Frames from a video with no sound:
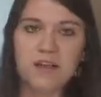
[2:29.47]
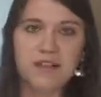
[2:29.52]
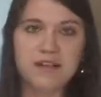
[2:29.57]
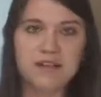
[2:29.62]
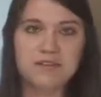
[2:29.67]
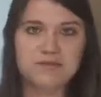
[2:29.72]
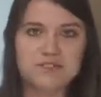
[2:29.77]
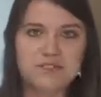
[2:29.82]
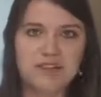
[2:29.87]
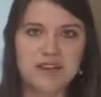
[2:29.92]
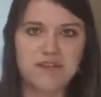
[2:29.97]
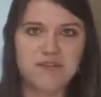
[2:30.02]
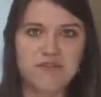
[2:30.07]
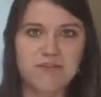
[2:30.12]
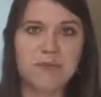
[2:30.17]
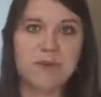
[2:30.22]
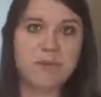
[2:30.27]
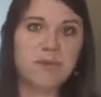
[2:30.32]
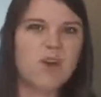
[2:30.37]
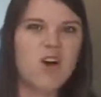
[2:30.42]

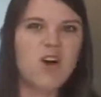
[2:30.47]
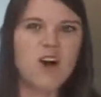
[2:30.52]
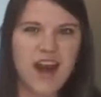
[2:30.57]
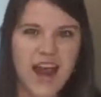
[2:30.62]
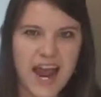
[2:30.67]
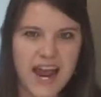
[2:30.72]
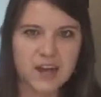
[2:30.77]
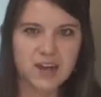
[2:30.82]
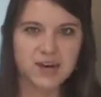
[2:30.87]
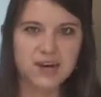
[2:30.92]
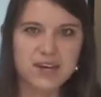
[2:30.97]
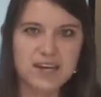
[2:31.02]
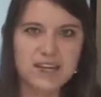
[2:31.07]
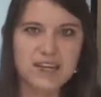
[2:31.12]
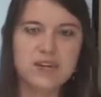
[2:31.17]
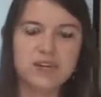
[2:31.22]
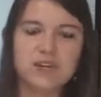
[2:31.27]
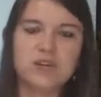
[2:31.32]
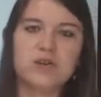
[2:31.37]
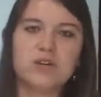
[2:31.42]
If people are angry,
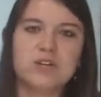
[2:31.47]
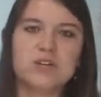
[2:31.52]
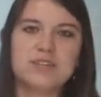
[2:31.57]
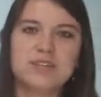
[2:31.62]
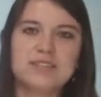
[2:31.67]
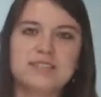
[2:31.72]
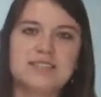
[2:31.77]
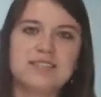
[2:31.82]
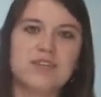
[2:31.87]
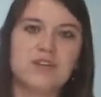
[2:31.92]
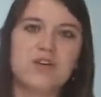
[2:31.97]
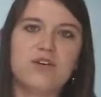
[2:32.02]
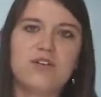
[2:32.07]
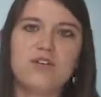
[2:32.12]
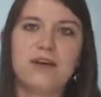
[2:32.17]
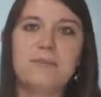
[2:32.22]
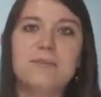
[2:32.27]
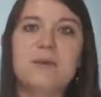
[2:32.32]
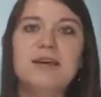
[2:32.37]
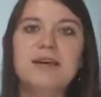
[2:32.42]
then you could consider
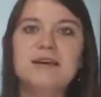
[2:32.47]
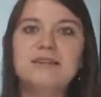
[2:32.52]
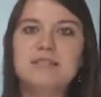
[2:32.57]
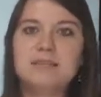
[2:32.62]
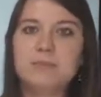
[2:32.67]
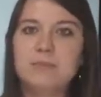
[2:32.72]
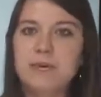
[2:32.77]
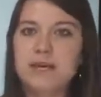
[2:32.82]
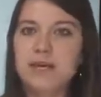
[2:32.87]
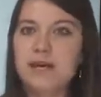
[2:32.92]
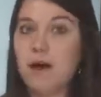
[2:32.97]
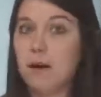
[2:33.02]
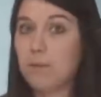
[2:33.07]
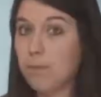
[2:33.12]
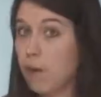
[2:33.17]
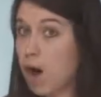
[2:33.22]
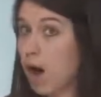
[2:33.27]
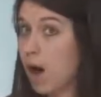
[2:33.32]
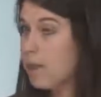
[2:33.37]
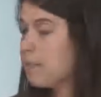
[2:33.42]
them to be a
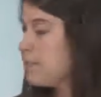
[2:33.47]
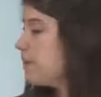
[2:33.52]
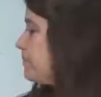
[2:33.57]
mob.